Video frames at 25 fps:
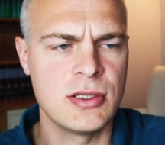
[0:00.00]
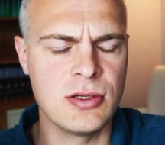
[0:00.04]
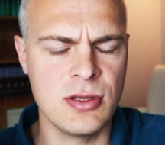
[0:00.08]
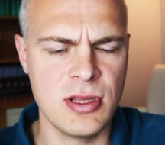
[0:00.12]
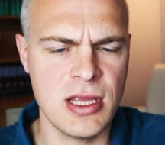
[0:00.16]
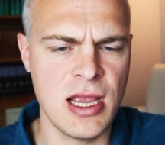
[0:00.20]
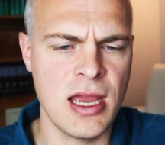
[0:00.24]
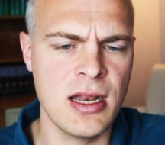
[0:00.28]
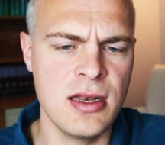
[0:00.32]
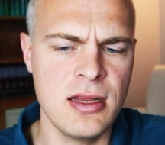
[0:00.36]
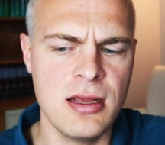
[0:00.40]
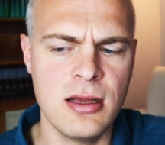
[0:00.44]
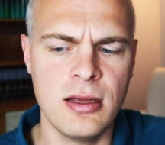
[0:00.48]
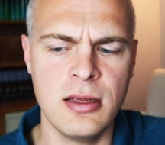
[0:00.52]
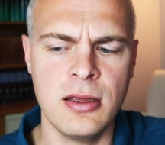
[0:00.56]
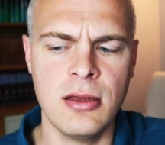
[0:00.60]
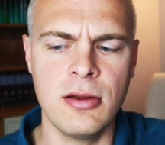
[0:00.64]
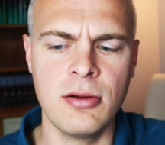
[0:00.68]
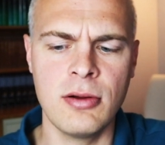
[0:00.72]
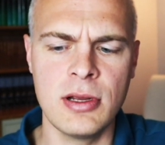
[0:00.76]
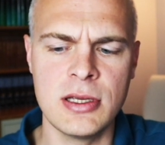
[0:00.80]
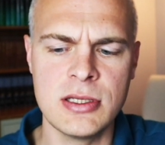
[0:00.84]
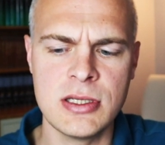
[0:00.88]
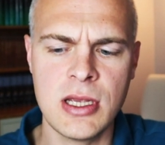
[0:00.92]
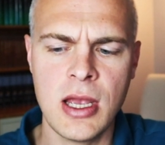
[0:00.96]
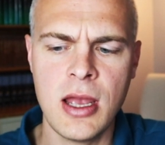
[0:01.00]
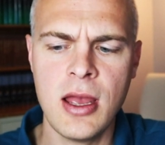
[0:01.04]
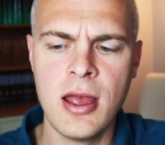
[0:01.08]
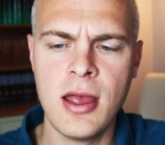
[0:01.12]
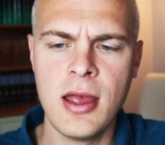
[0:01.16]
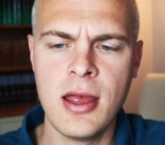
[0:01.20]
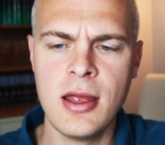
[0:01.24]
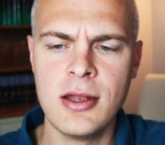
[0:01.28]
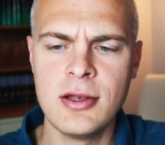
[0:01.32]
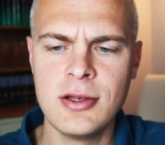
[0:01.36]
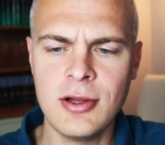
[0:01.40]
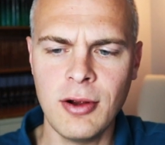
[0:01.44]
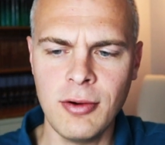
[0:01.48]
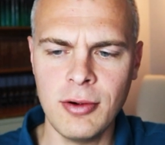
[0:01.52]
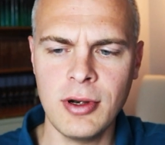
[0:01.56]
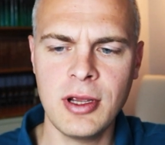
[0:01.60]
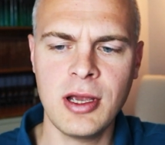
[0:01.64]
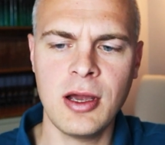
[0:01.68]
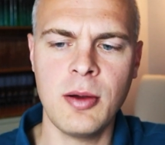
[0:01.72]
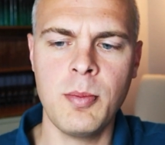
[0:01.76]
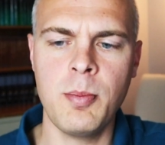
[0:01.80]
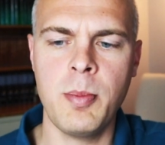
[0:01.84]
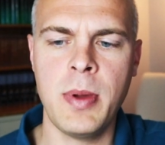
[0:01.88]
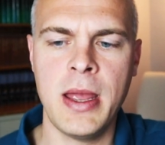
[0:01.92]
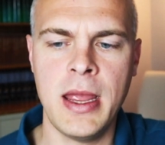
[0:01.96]
So the idea here is don't
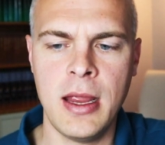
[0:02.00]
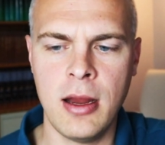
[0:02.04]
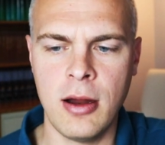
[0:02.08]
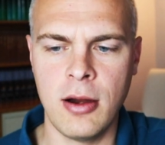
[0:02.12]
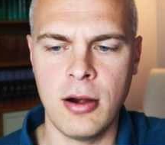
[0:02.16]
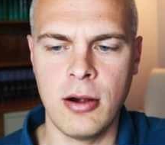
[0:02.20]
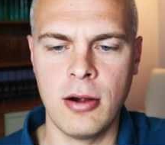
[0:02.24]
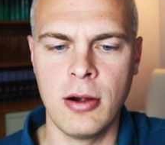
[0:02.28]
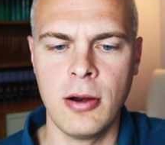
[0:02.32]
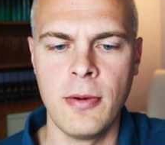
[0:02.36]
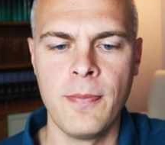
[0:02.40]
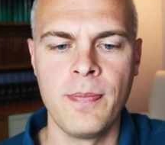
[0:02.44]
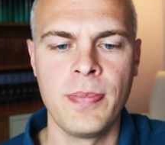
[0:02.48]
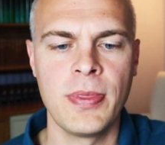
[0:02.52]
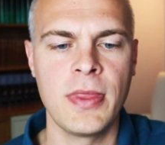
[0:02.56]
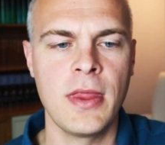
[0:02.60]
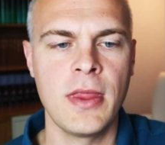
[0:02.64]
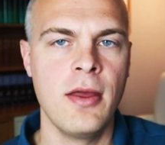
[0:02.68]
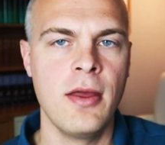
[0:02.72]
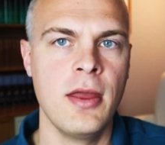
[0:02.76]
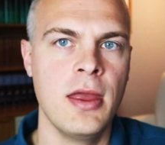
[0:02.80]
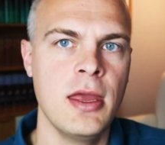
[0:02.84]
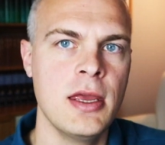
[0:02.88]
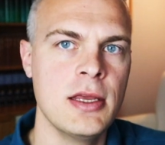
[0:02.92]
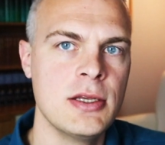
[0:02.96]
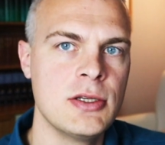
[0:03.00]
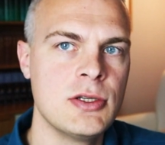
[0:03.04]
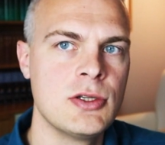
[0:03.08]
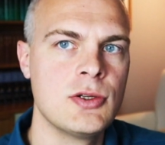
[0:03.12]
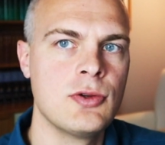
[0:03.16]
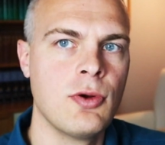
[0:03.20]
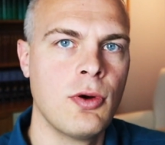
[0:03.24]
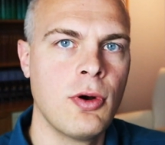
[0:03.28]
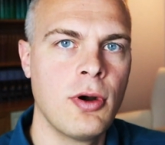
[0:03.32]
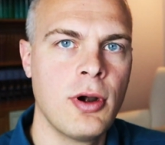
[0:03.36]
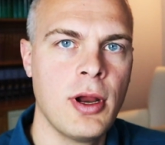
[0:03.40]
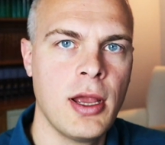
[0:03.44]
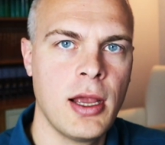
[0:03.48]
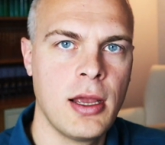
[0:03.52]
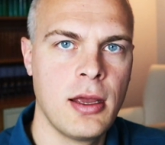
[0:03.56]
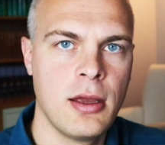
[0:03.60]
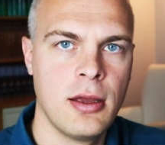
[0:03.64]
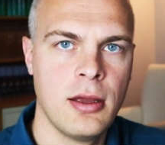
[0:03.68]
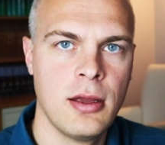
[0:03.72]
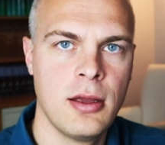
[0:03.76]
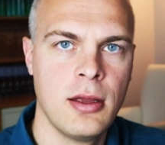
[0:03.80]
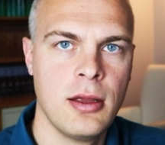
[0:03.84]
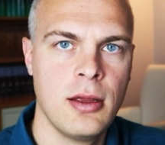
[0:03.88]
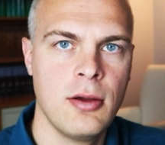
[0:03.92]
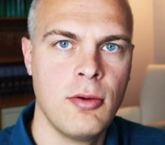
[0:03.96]
compare
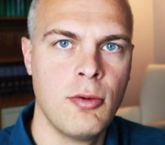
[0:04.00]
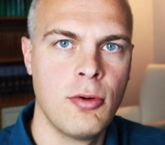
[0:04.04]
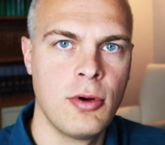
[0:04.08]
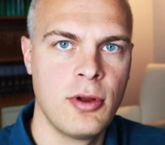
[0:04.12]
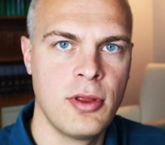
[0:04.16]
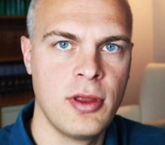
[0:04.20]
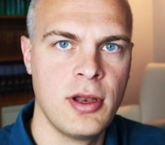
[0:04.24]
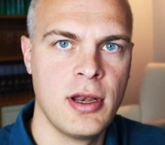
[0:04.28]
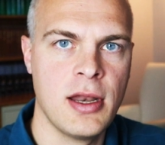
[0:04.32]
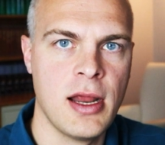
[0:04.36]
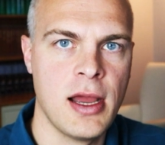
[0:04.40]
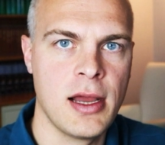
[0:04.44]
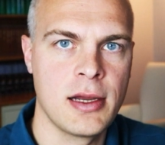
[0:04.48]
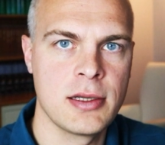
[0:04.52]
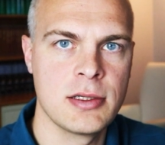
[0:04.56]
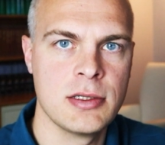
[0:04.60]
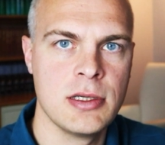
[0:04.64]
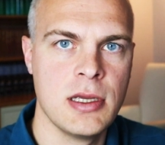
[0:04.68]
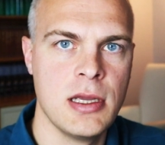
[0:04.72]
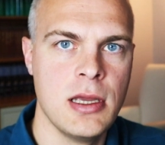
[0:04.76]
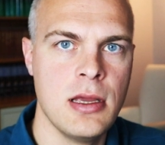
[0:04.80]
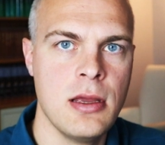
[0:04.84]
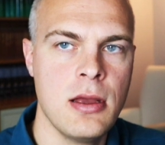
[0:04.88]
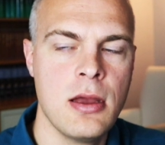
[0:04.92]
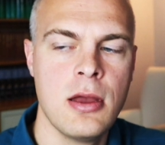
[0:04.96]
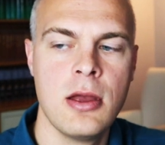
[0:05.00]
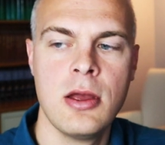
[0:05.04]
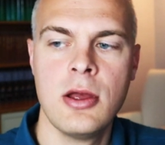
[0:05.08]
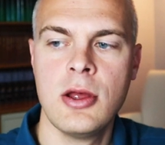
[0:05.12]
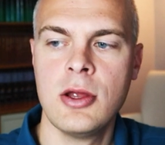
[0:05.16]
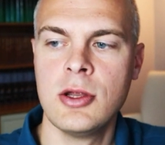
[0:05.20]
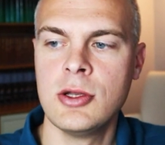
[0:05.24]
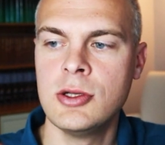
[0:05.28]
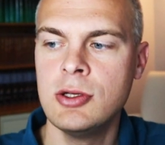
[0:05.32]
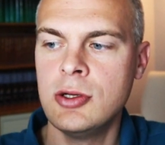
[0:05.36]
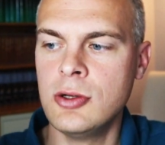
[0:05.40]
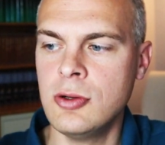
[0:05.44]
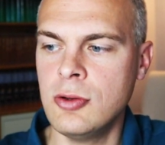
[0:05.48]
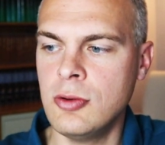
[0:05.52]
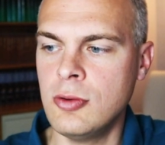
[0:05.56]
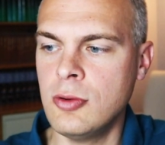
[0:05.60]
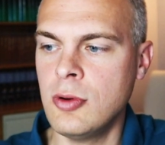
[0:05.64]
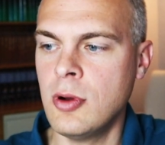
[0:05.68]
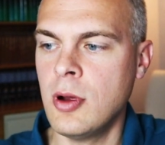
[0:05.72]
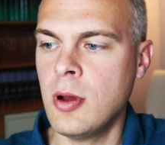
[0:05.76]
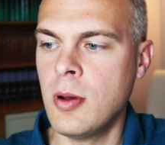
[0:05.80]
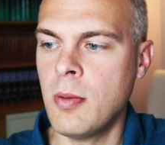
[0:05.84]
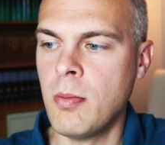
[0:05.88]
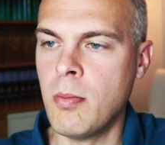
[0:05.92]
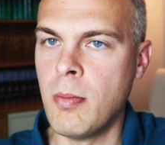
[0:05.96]
historic orthodoxy
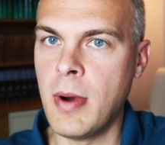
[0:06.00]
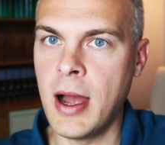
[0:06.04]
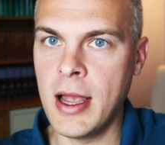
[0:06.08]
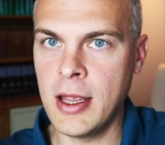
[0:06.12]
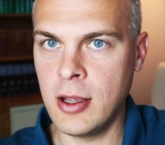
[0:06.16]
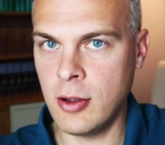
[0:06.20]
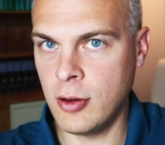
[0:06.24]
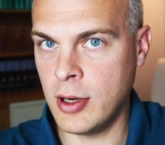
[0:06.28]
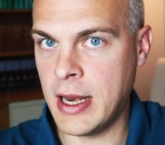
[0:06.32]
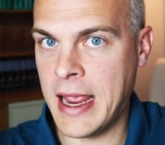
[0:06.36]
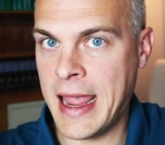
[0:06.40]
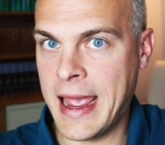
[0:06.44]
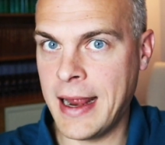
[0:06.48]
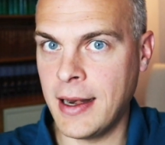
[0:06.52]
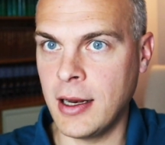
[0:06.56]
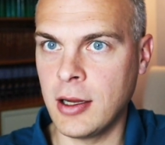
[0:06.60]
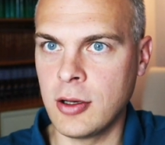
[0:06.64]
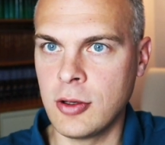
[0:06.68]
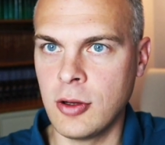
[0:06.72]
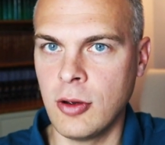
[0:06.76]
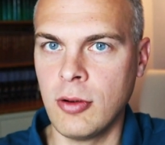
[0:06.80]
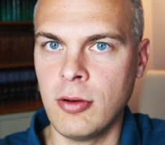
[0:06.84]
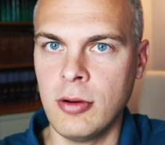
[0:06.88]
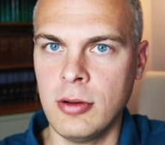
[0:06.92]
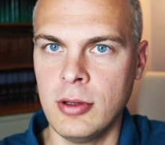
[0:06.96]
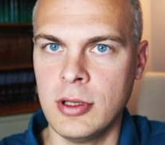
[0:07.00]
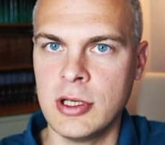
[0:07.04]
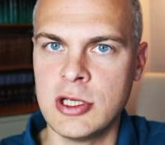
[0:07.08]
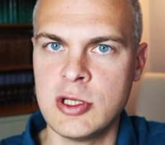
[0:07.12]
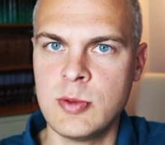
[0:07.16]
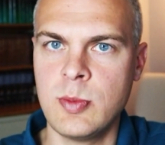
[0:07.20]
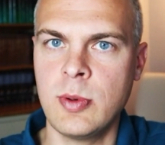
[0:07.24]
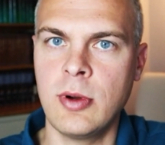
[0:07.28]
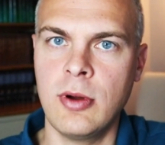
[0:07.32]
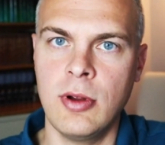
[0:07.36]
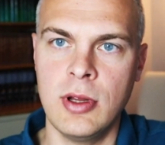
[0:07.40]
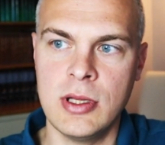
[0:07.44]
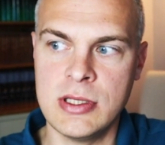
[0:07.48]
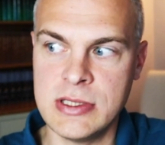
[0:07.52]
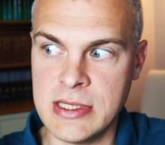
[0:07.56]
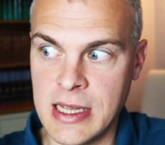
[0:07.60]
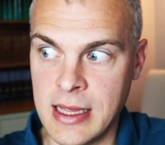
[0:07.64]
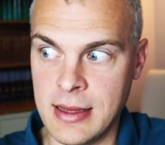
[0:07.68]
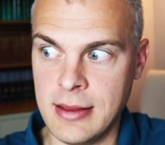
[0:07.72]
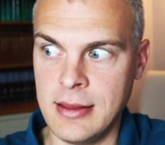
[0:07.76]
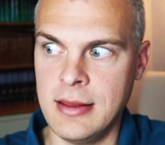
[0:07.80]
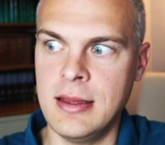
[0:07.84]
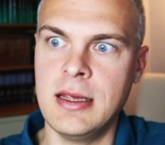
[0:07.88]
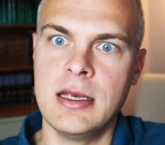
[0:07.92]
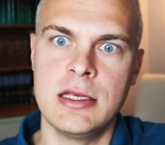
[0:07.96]
to my own anecdotal experience
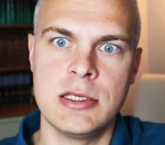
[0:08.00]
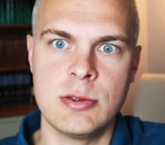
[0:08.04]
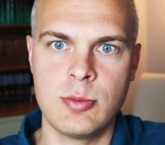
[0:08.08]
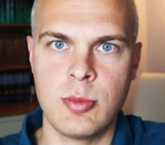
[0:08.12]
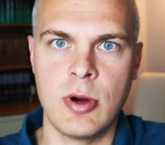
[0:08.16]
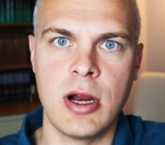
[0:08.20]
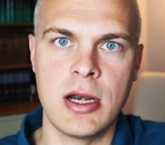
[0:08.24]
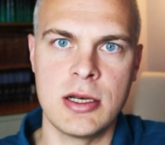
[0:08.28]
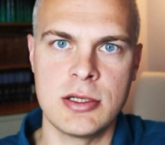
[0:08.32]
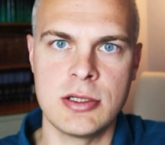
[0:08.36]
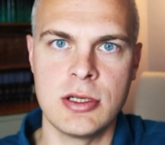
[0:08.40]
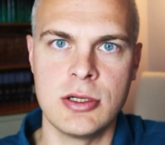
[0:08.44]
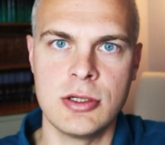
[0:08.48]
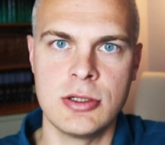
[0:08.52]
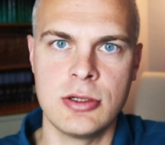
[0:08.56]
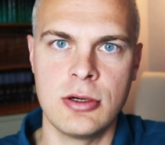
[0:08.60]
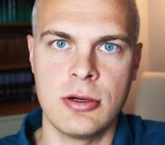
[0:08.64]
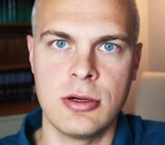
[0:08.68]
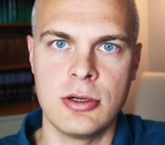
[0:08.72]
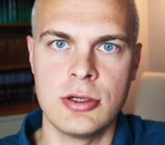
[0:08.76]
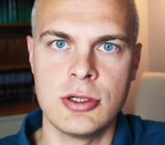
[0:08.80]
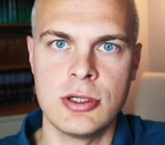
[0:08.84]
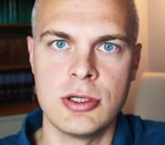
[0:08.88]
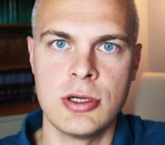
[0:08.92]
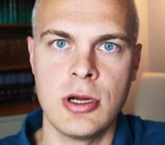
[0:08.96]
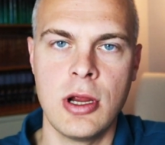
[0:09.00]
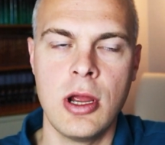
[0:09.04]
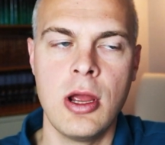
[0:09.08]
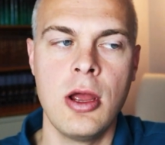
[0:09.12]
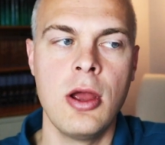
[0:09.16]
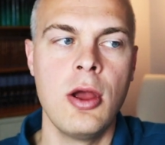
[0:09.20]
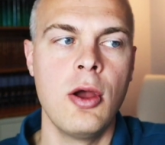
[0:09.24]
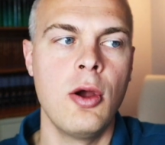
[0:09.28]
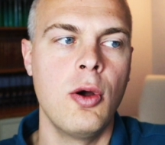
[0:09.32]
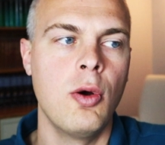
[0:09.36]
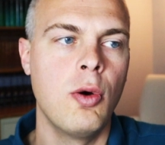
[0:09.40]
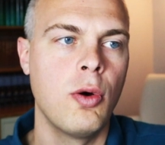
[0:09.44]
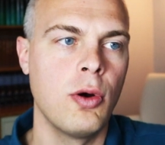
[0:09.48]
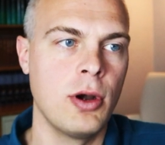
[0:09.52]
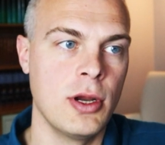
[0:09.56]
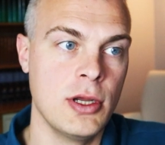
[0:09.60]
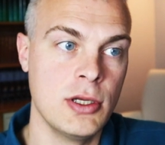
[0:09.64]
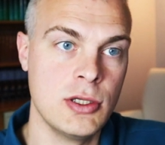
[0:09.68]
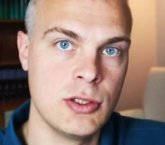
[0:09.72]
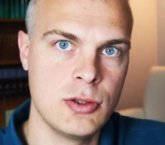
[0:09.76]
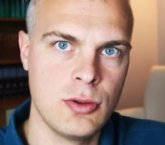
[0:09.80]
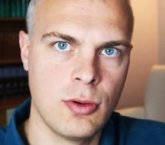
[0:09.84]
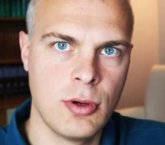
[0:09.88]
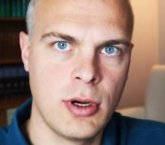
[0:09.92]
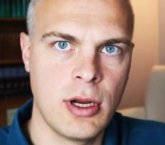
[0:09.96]
at this Protestant church, or
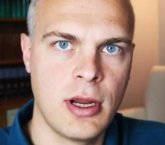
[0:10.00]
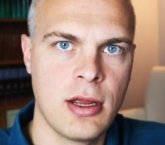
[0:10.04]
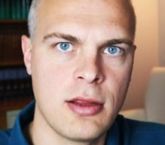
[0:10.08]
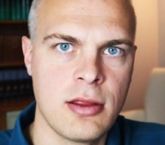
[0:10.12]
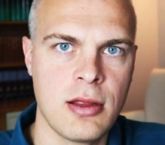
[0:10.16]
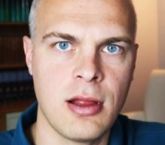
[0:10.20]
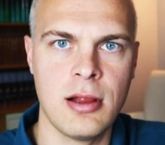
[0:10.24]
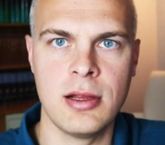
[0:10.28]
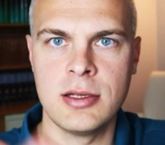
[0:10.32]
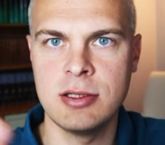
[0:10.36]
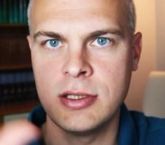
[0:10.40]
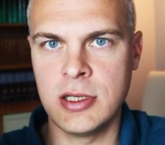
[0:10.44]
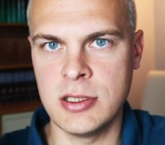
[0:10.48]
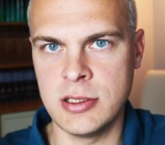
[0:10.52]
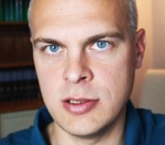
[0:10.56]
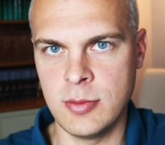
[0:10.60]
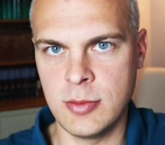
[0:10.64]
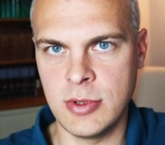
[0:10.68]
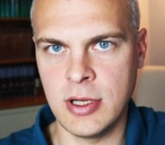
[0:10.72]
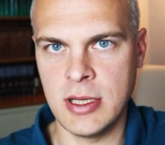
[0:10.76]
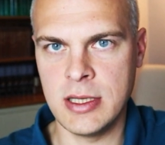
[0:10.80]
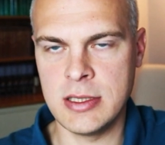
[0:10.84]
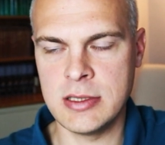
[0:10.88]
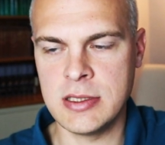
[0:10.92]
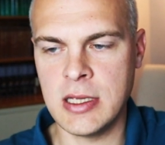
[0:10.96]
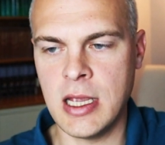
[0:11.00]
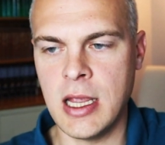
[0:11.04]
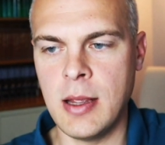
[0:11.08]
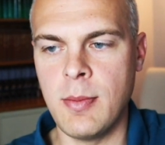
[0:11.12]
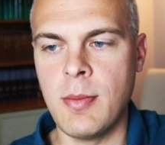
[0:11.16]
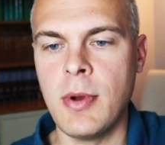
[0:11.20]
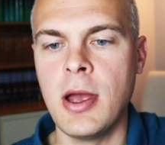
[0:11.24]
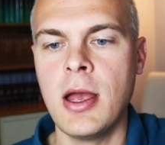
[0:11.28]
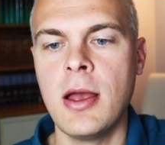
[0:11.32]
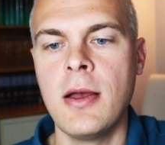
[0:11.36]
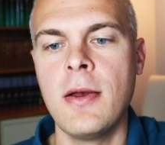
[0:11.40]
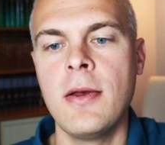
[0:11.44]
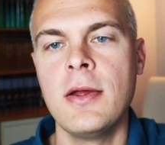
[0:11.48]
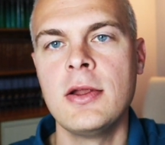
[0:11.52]
historic Catholicism to the same.